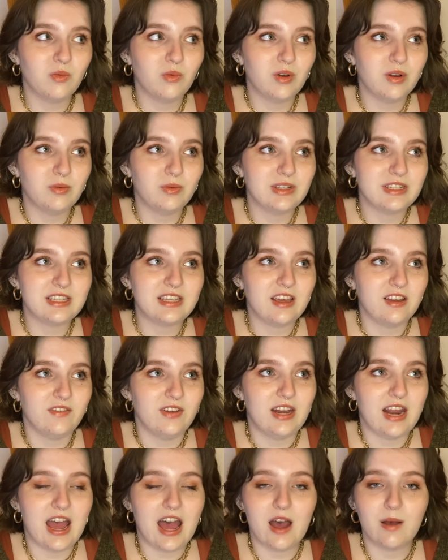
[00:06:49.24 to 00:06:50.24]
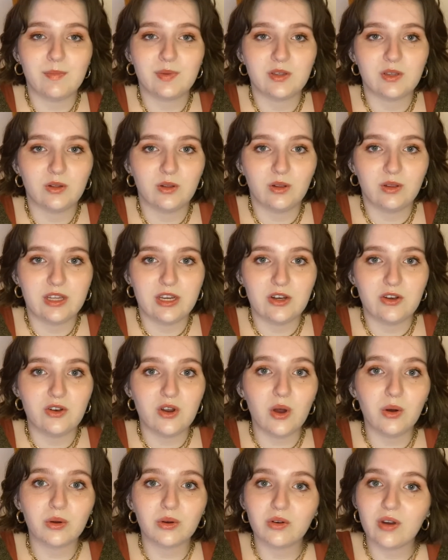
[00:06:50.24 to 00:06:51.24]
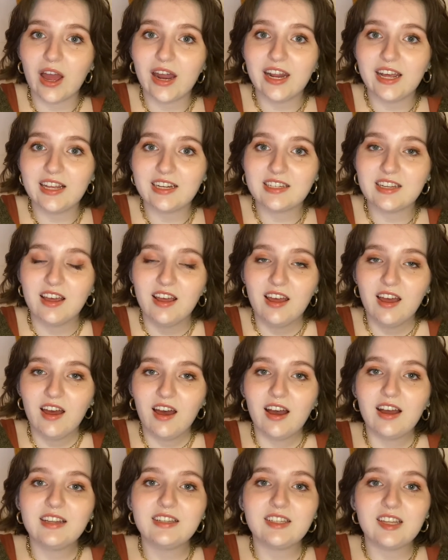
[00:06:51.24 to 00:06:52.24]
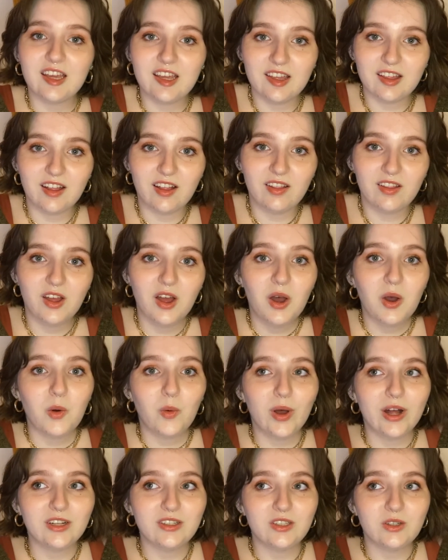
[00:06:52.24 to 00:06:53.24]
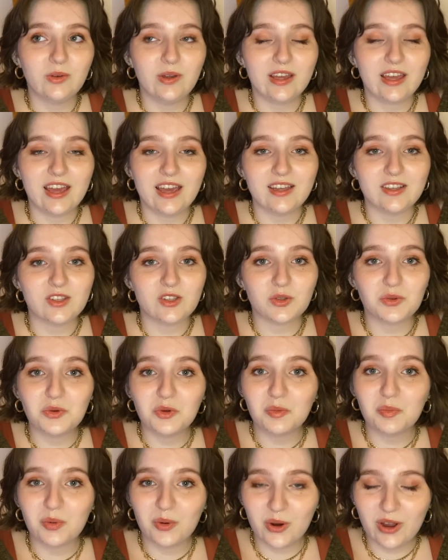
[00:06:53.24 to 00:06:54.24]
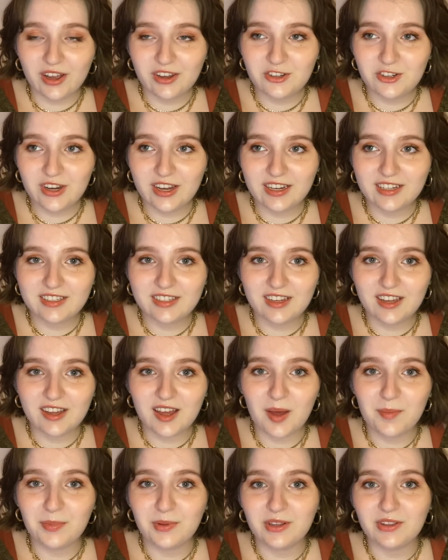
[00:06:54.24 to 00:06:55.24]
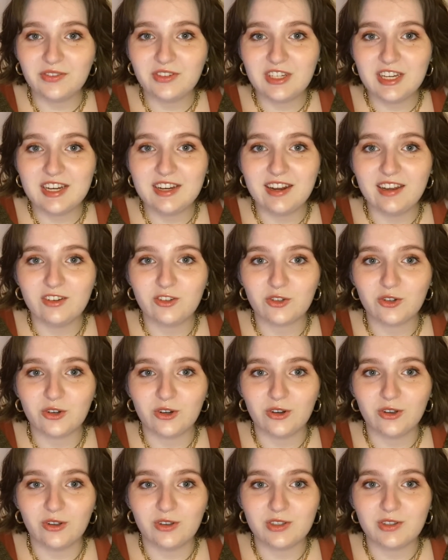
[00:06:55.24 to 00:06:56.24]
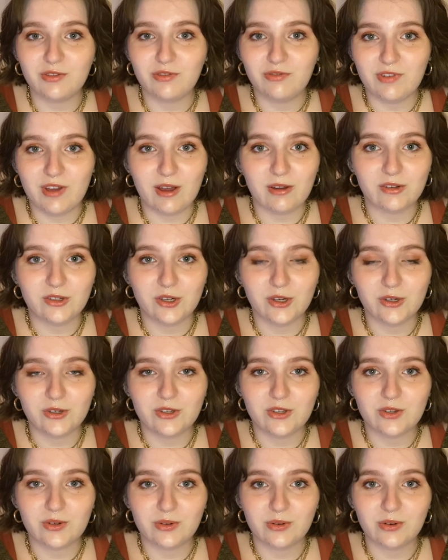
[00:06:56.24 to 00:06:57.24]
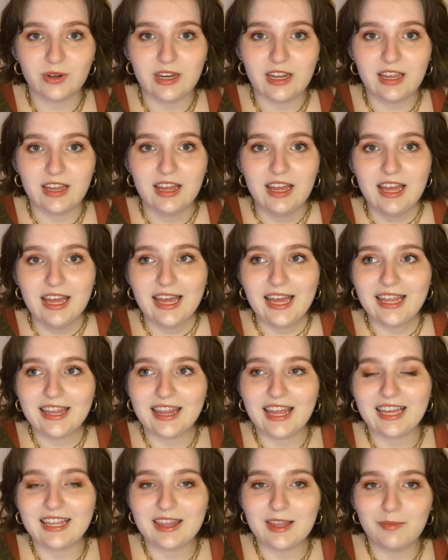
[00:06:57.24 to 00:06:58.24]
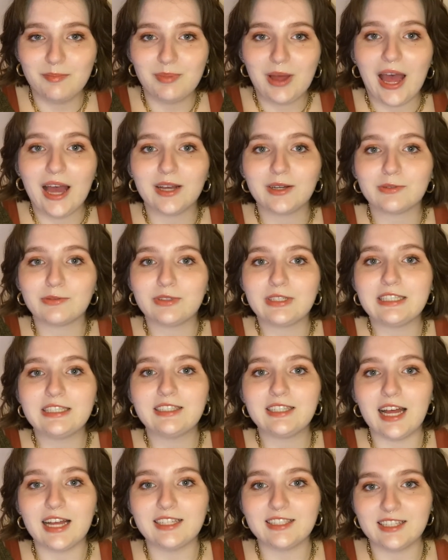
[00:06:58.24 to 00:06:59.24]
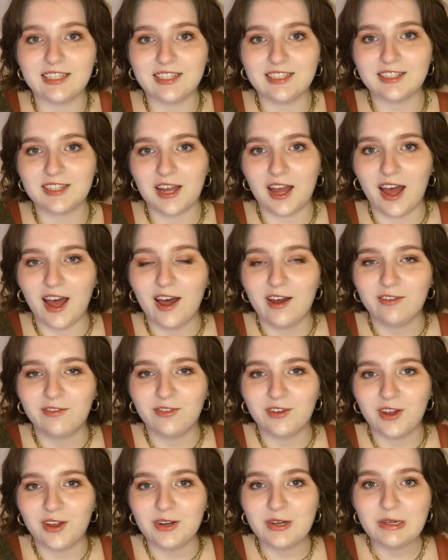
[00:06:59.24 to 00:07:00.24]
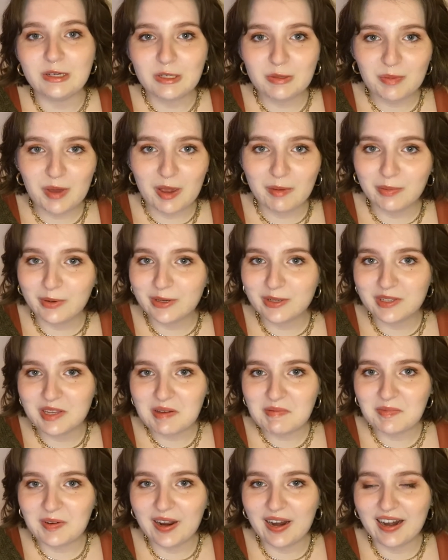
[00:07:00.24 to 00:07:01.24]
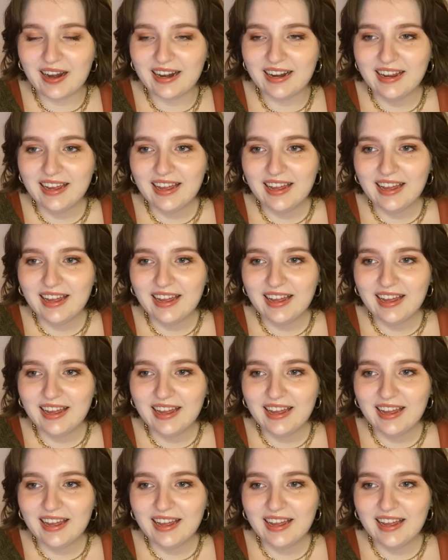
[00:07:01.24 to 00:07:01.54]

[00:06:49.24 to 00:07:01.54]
was given absolutely no credit until, while doing a school project, a couple of teenage girls found her story in like the back recesses of a newspaper somewhere,